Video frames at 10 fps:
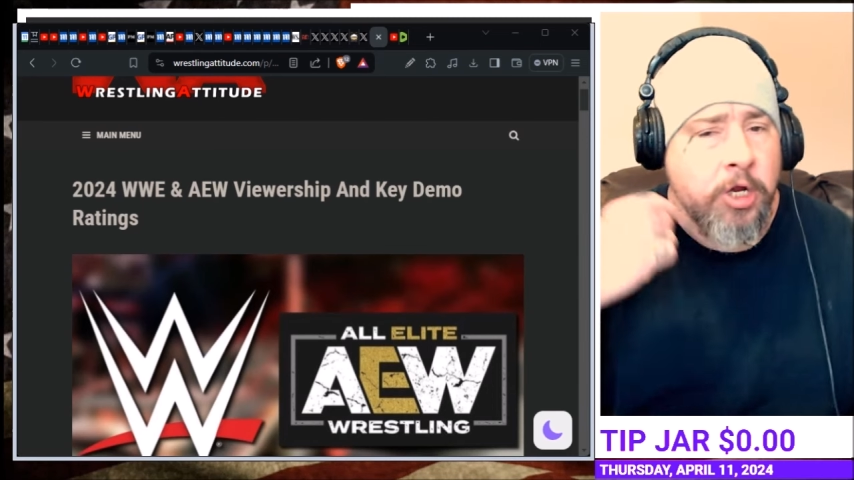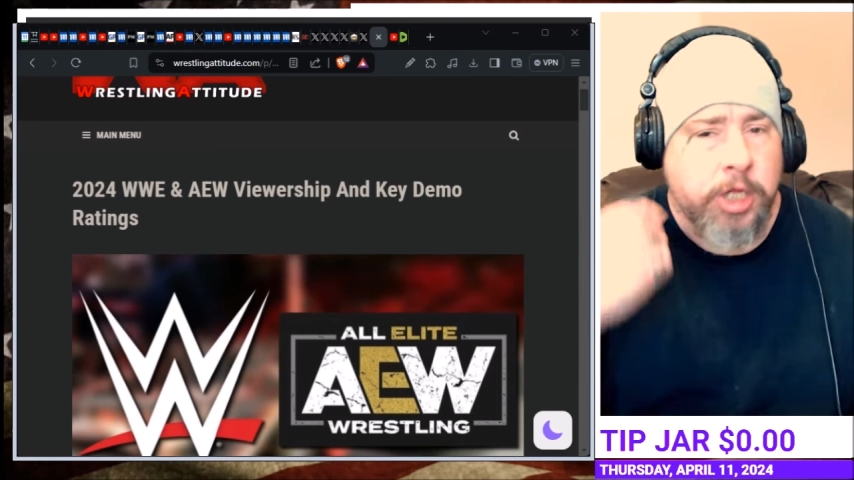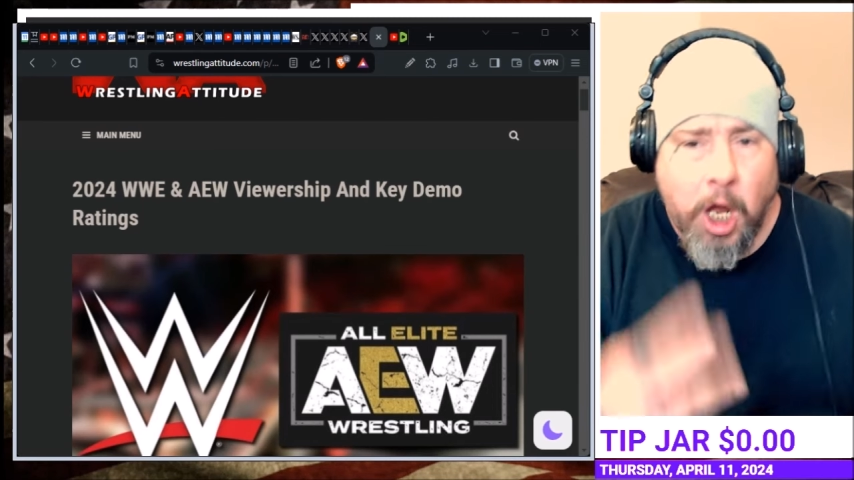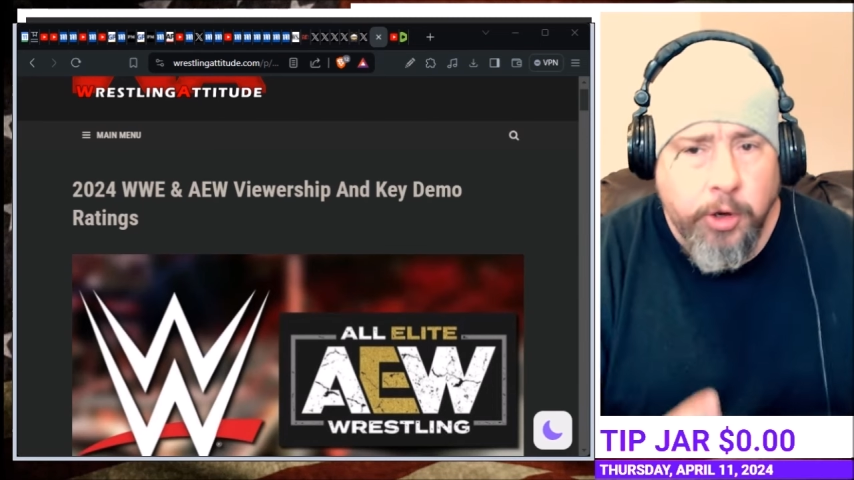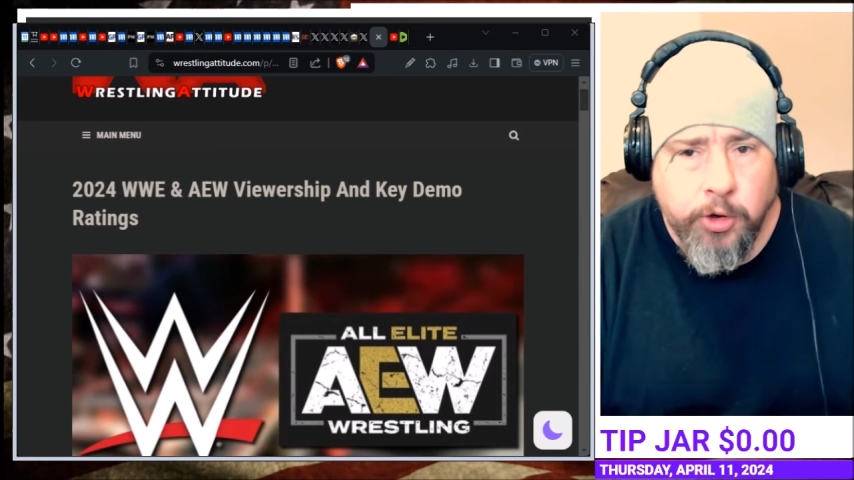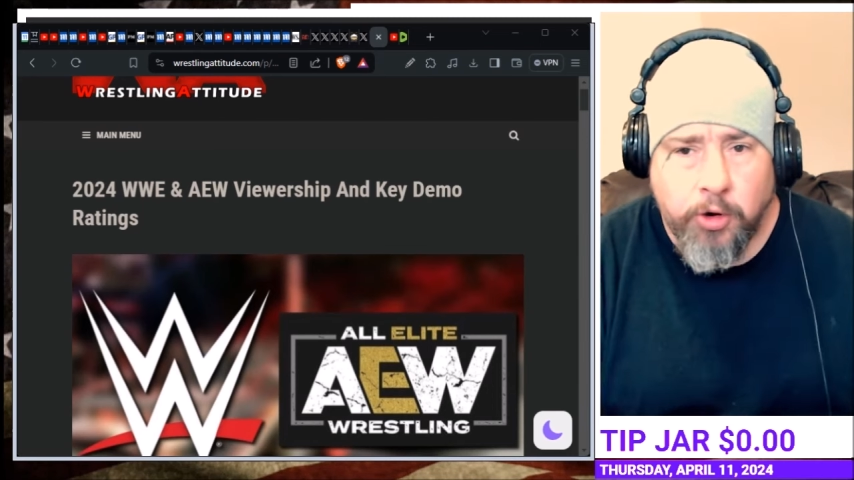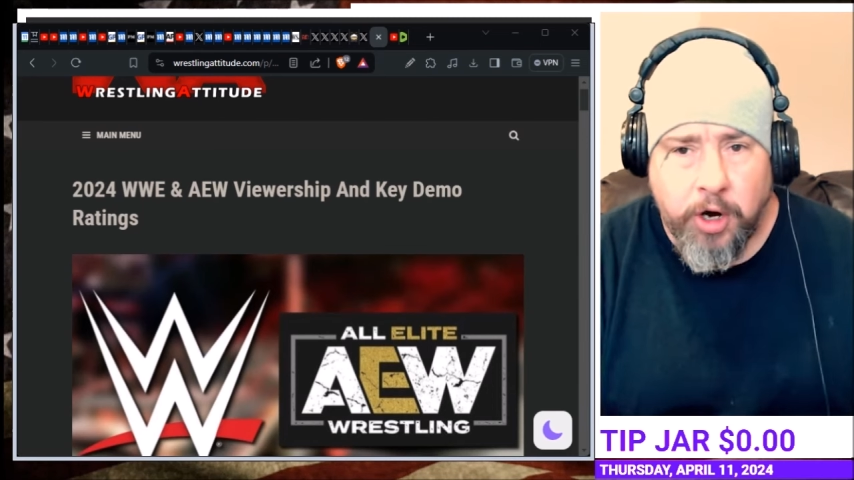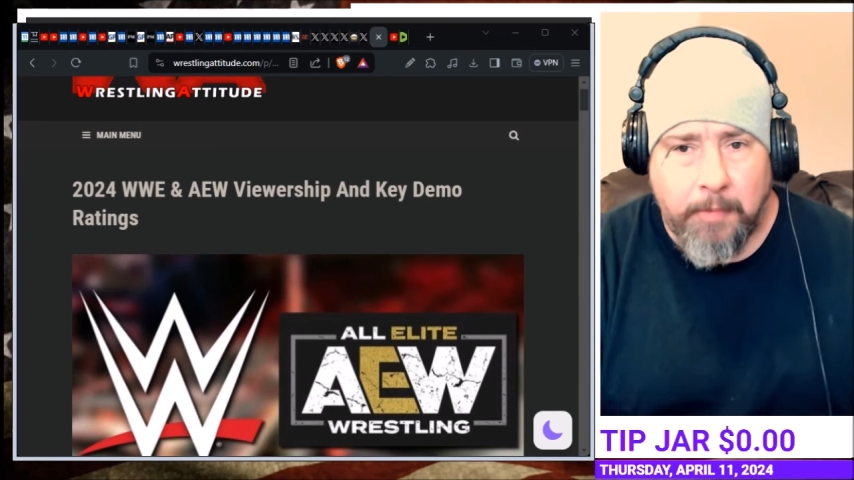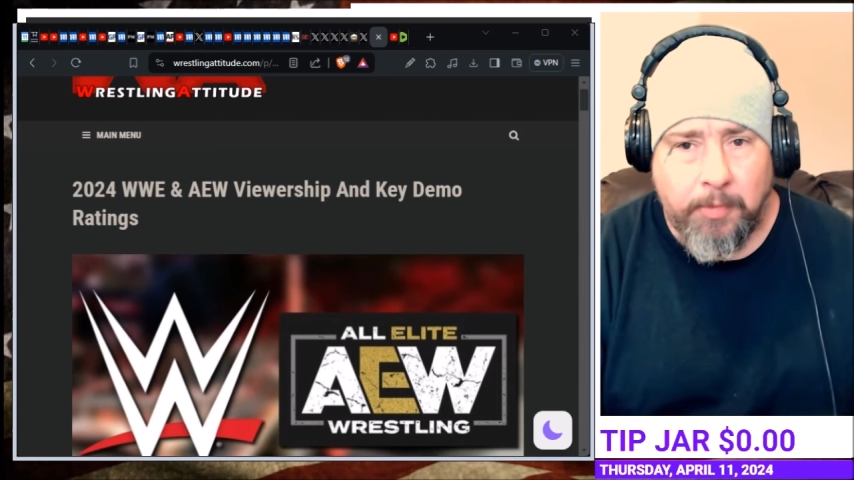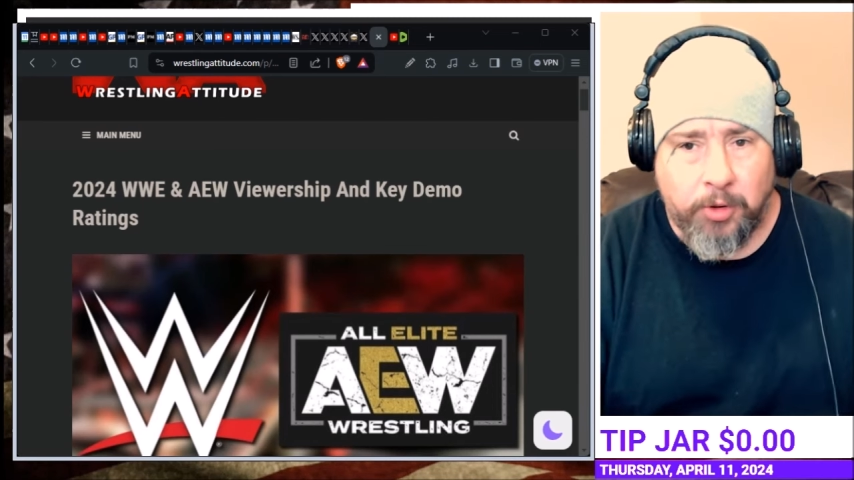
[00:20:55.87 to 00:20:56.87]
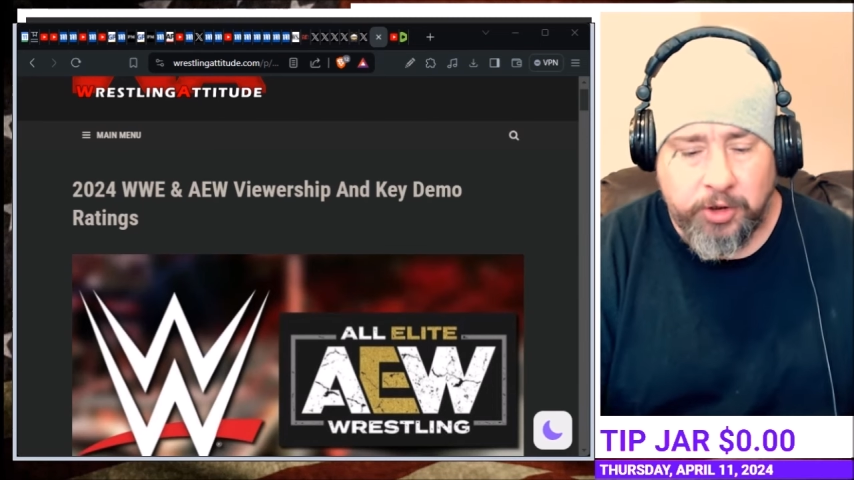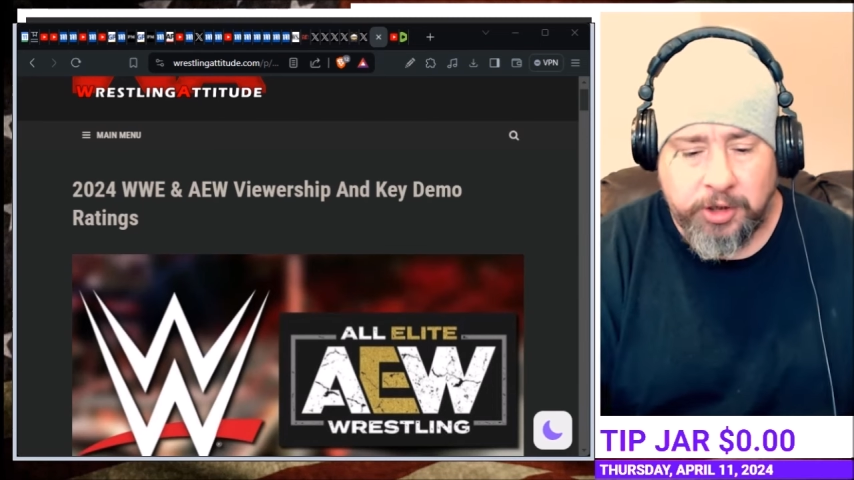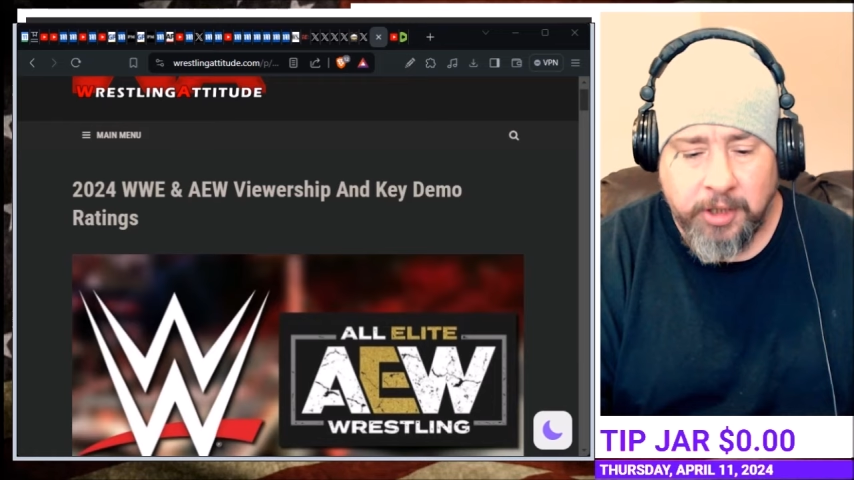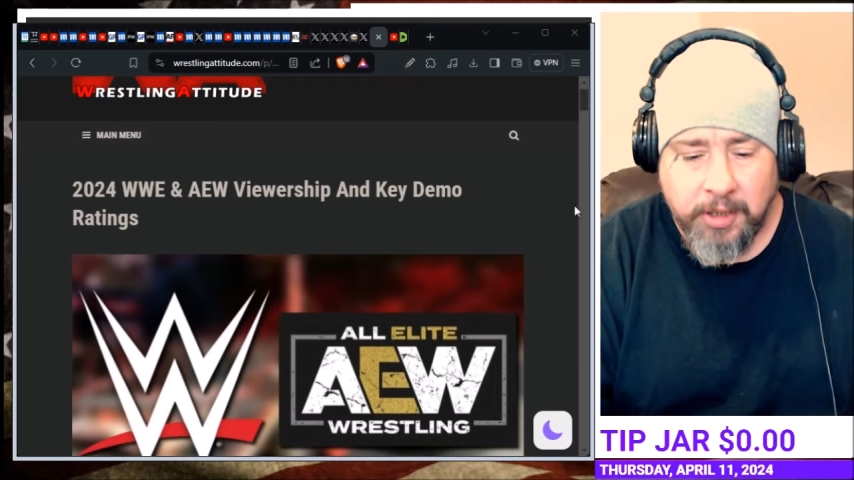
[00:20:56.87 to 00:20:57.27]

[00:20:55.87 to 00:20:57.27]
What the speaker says: Thunder numbers.